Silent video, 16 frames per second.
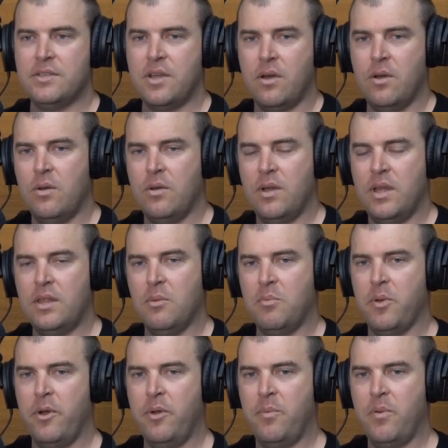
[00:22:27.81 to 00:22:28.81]
So in the
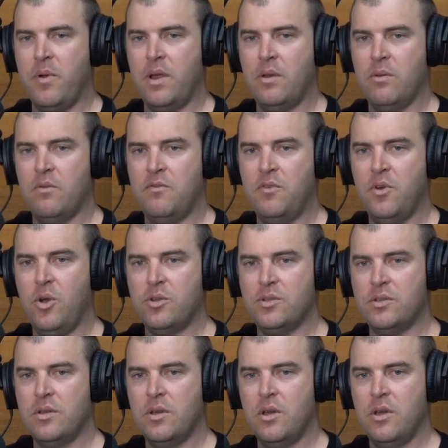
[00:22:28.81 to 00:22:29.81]
blueprint,
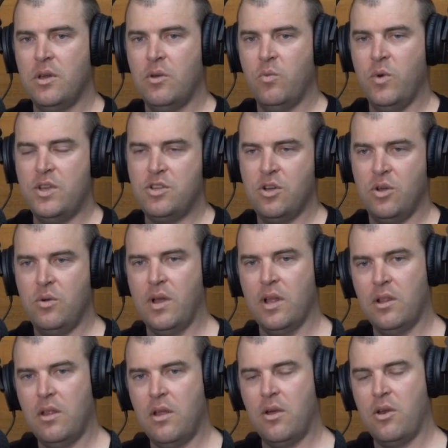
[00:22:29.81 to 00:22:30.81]
first we do
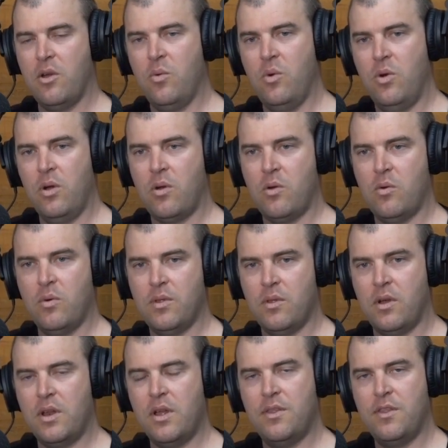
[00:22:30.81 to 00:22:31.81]
a lot of work
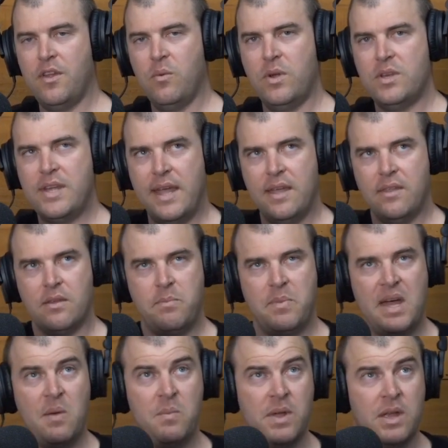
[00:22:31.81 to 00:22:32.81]
with, I don't think we take the
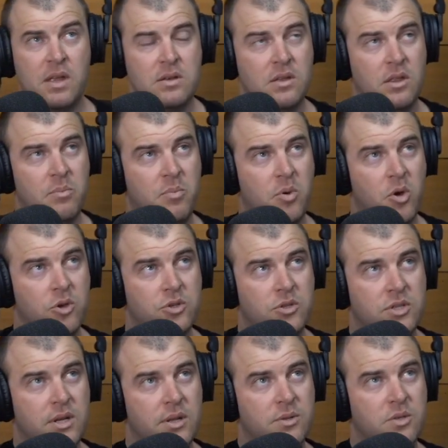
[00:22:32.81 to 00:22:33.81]
pup into the bush
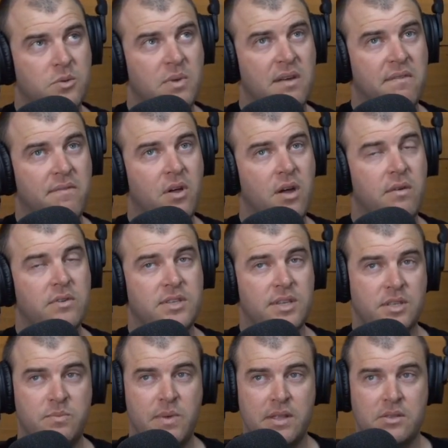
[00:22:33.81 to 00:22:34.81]
until it's about 5 or
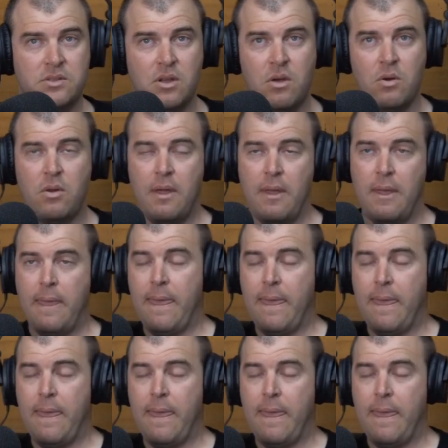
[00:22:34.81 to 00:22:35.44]
6 months old.